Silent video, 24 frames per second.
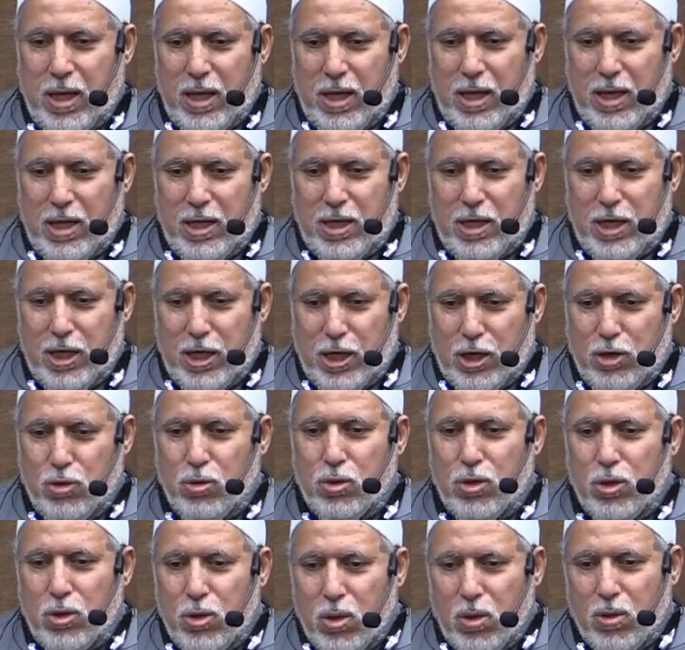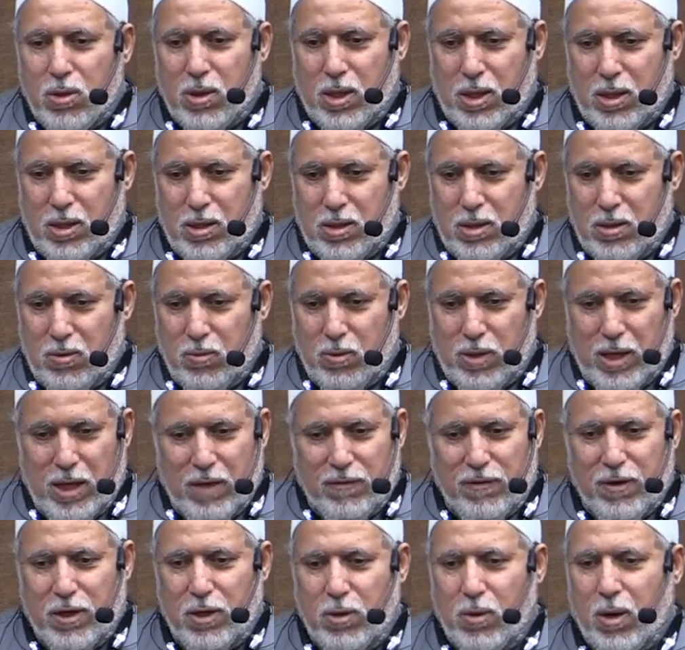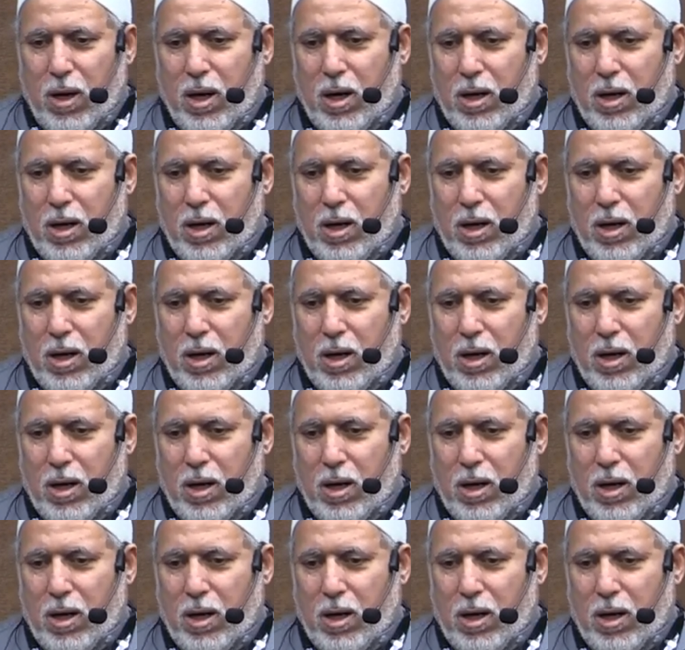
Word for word: and a good donor, whatever you